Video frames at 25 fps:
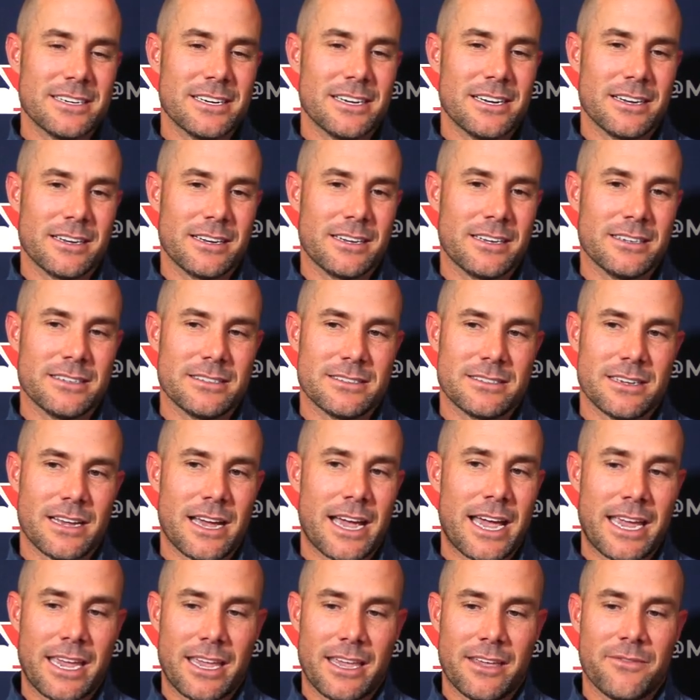because
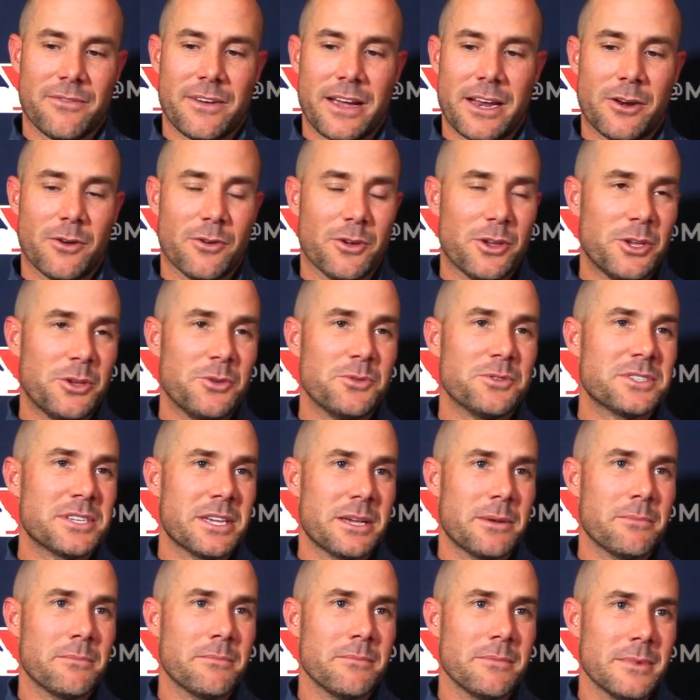if I don't use
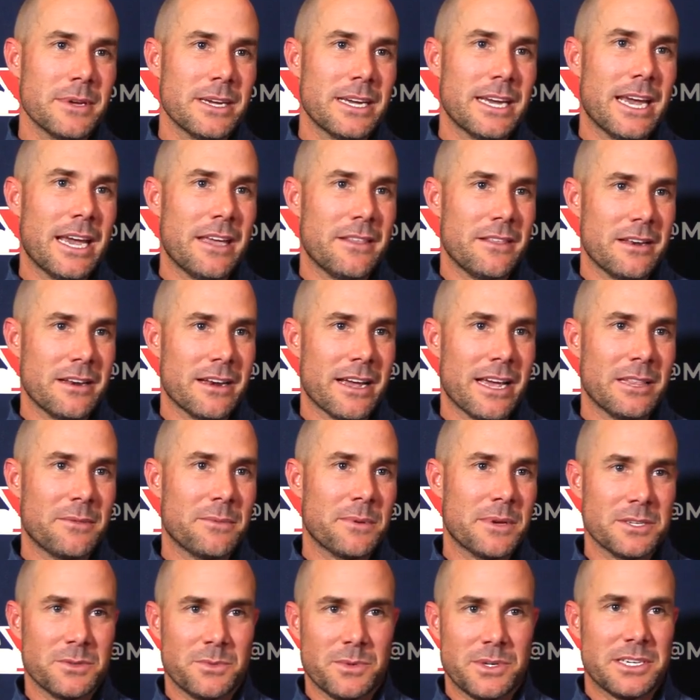him in the ninth
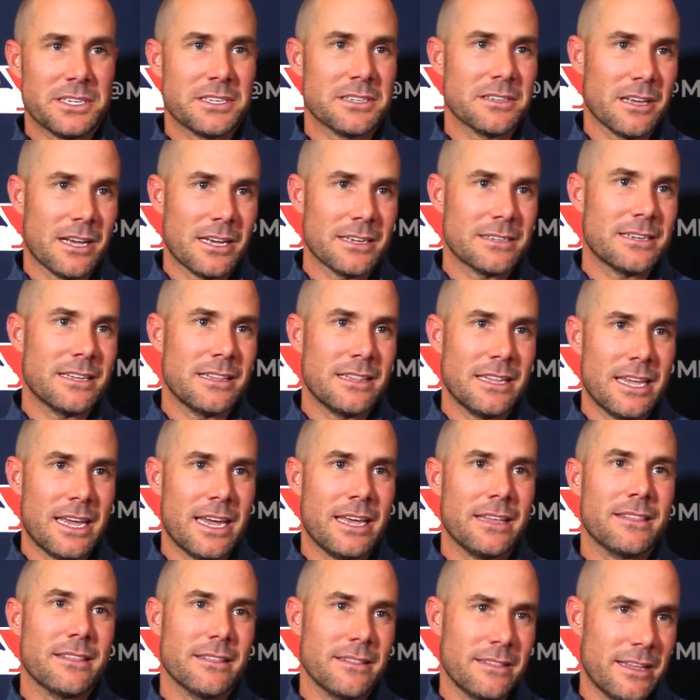because we just lost in the
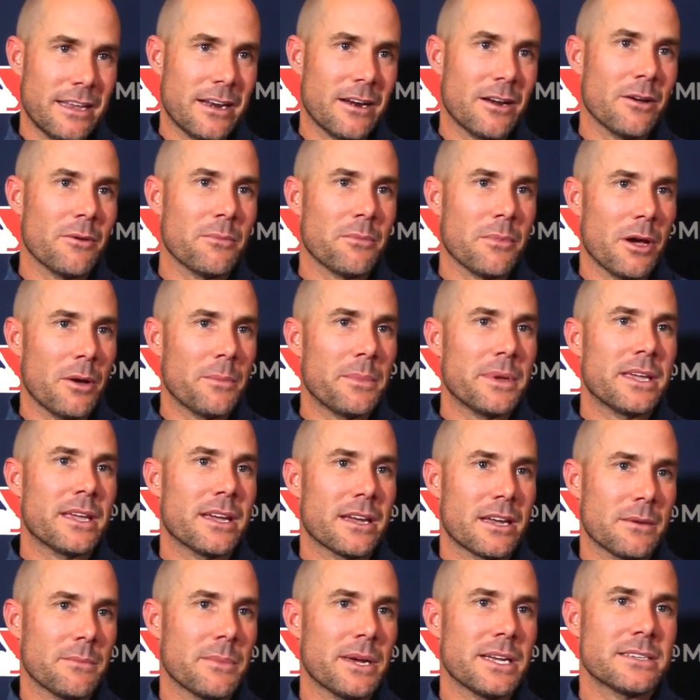eighth, then I'll be
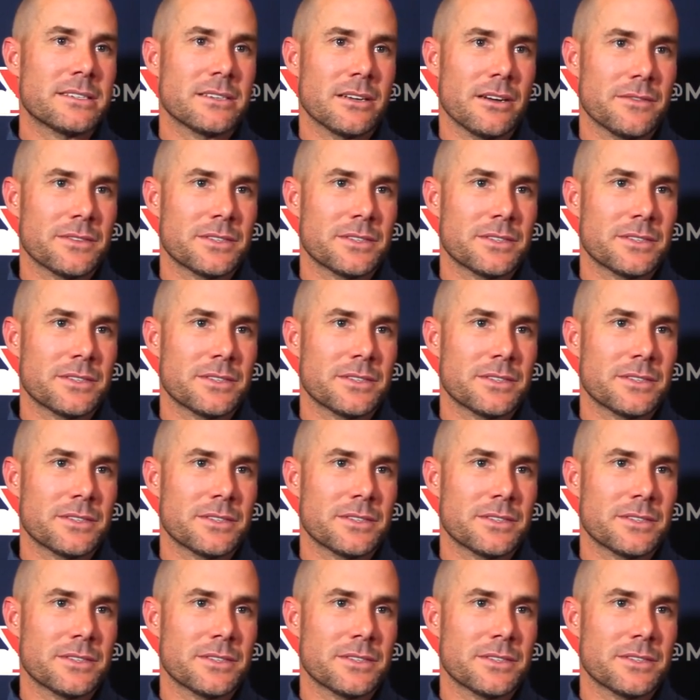kicking myself.